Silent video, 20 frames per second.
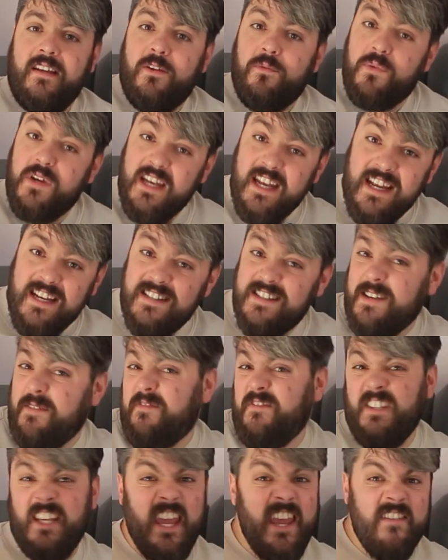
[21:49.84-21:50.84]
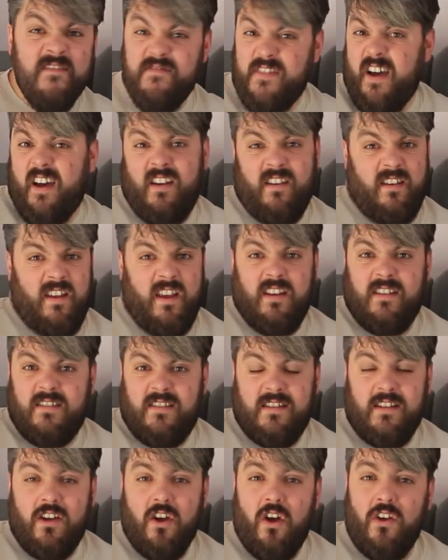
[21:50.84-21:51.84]
We need to give our needs
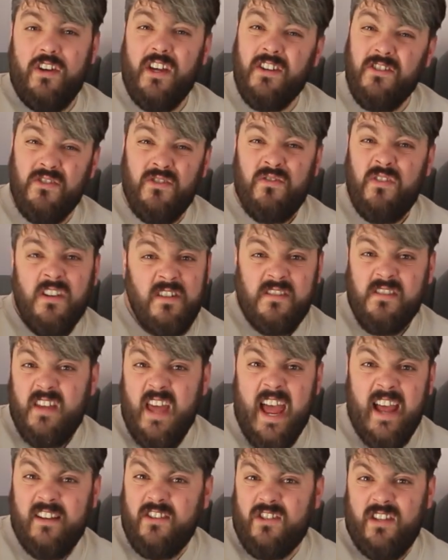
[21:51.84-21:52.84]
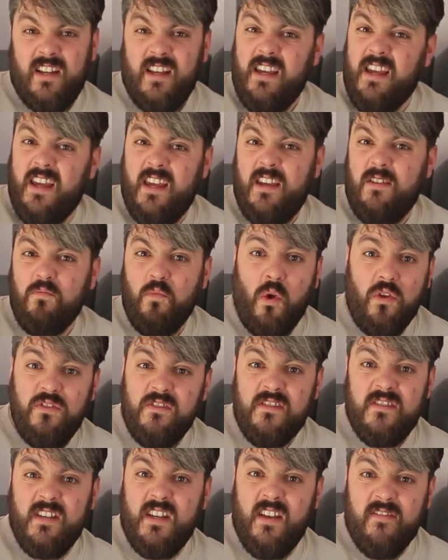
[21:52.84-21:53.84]
to God and trust that actually He
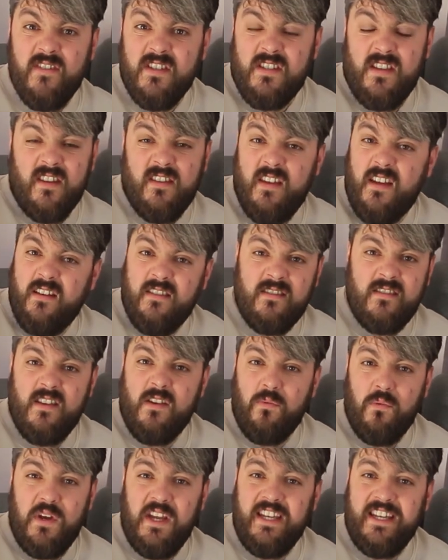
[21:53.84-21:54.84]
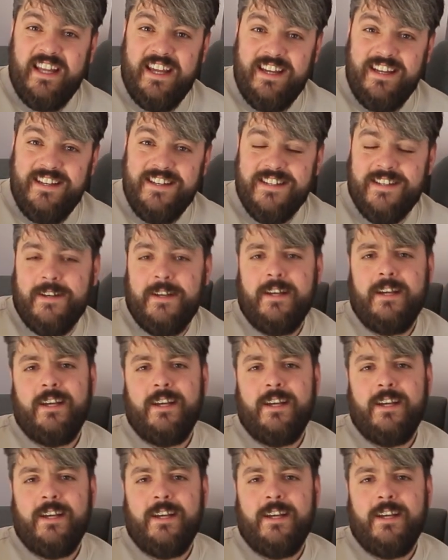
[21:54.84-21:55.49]
wants to give us the things that we need.